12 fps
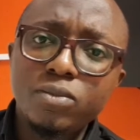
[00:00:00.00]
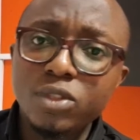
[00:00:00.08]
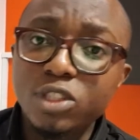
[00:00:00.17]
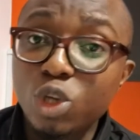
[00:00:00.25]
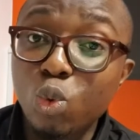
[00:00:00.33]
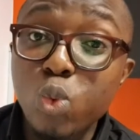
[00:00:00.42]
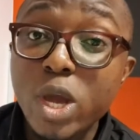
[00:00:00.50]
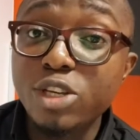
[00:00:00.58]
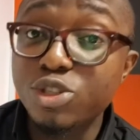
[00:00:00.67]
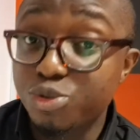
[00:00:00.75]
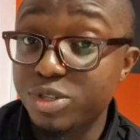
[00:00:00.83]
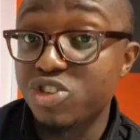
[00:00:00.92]
The way
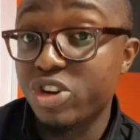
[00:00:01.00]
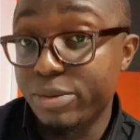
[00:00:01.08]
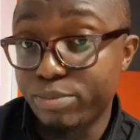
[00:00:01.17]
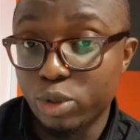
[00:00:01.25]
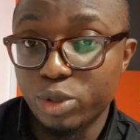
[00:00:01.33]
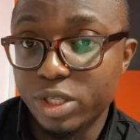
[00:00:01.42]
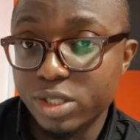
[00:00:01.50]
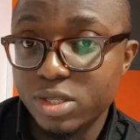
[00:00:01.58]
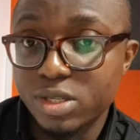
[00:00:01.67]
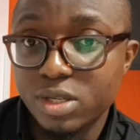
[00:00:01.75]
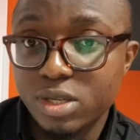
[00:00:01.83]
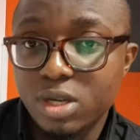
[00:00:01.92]
you treat your employees
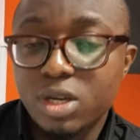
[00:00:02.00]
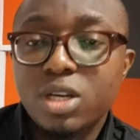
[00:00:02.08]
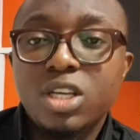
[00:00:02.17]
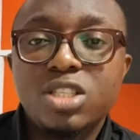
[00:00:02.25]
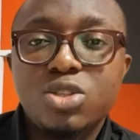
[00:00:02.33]
is